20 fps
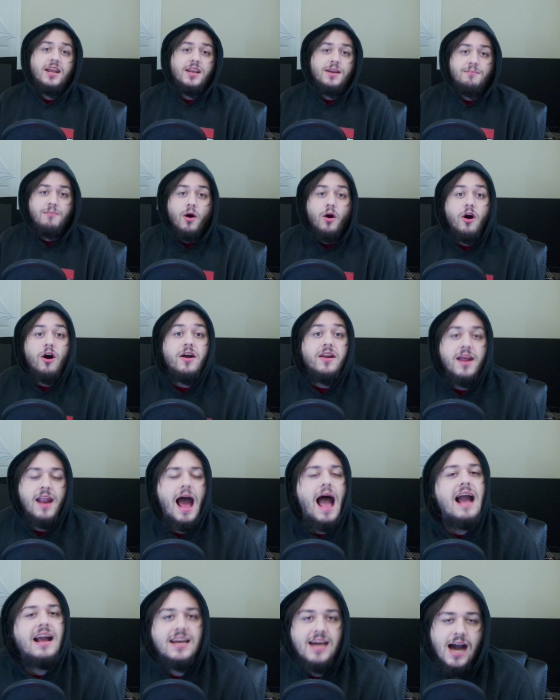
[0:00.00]
in the morning.
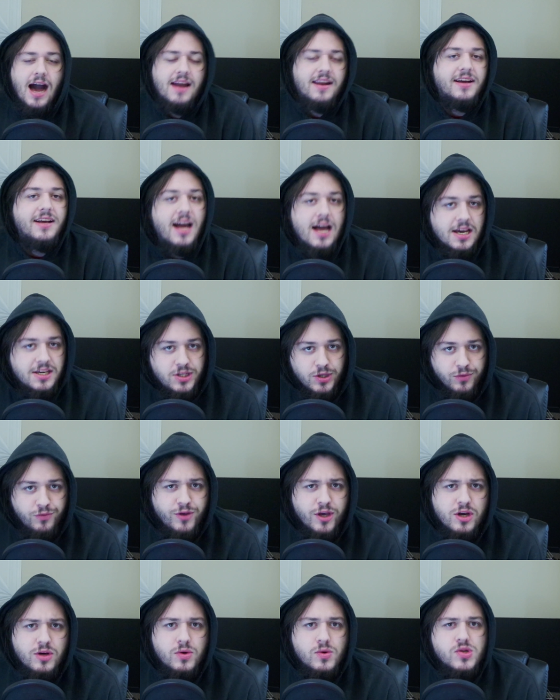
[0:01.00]
I kind of got
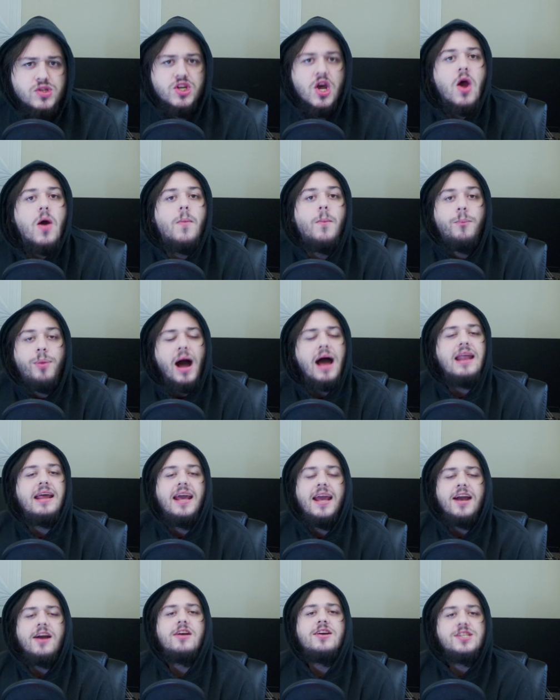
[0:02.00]
confused, but
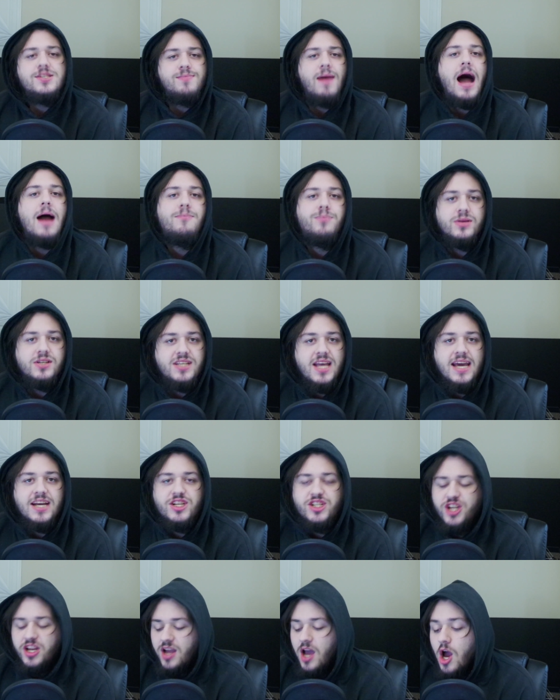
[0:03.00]
here is my
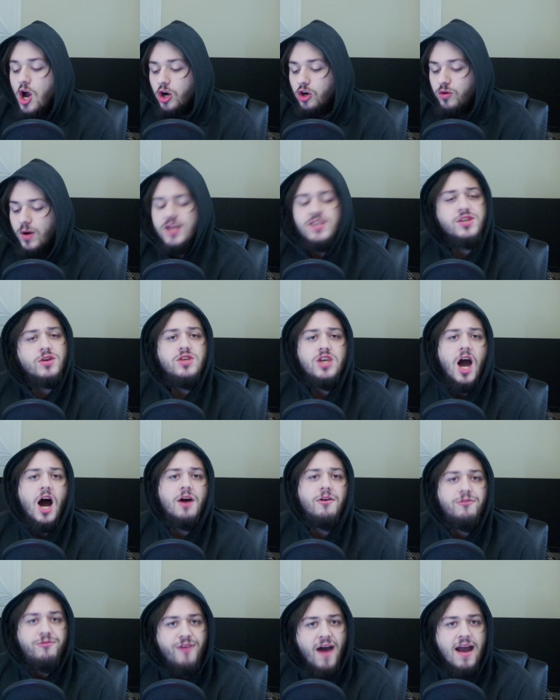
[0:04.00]
prediction. Grizzled
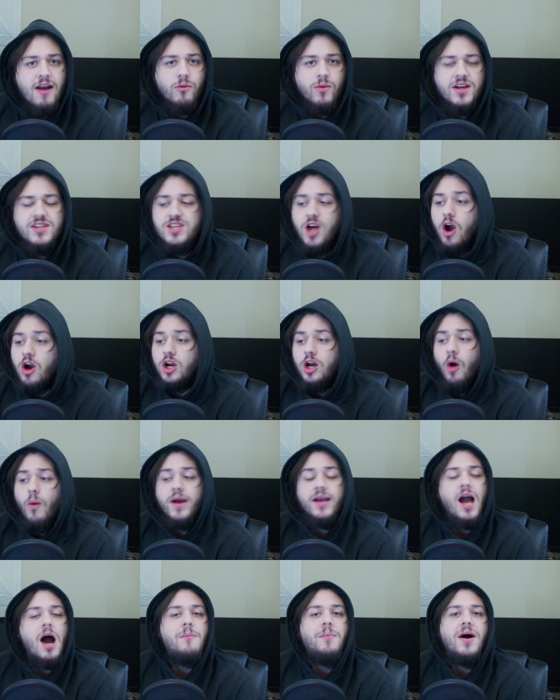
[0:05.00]
Young Veterans are
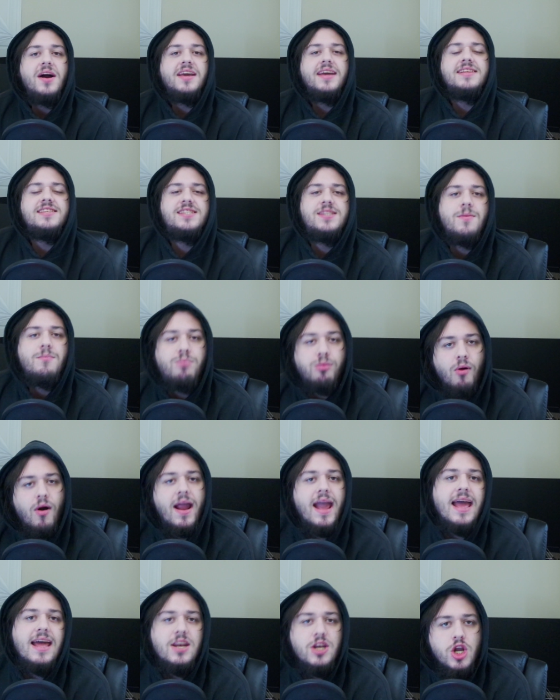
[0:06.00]
going up against the
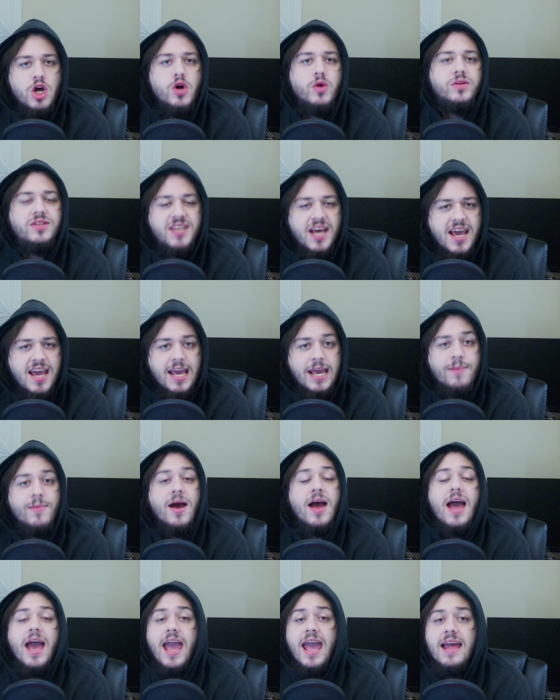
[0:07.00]
brand new team
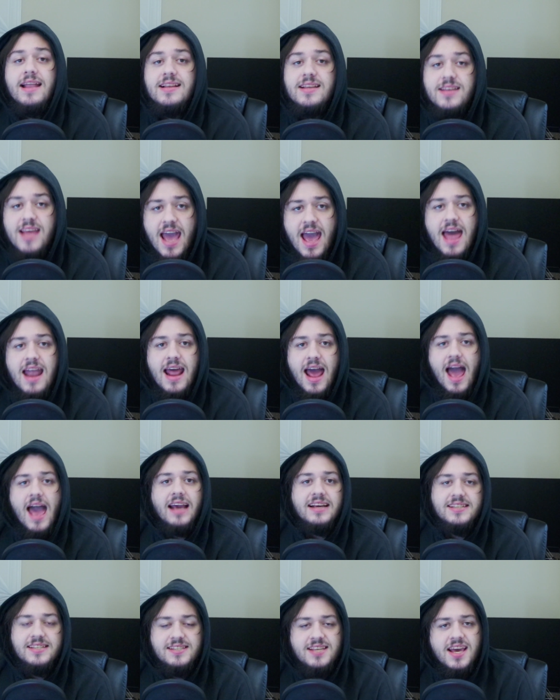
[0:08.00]
in
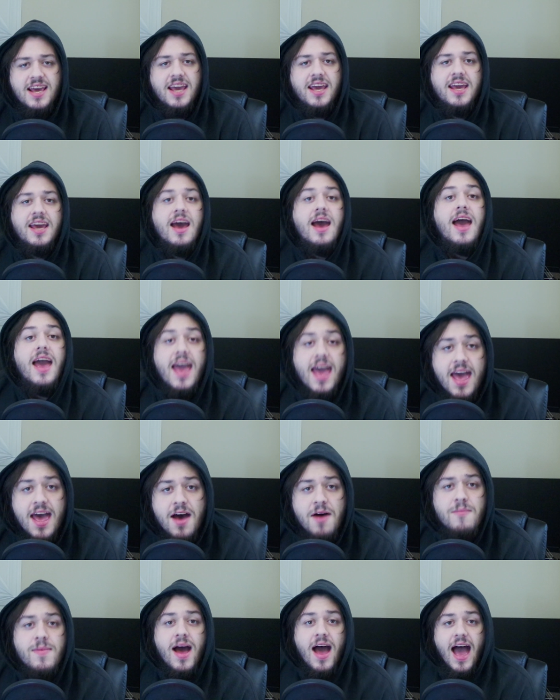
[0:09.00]
NXT,
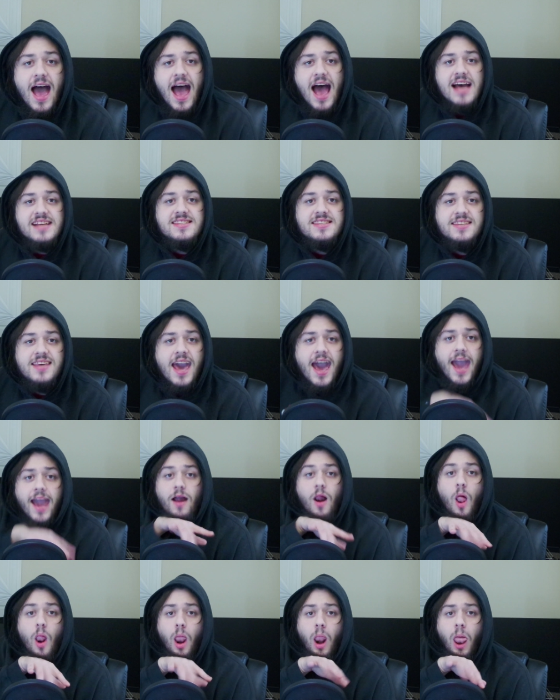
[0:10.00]
MSK.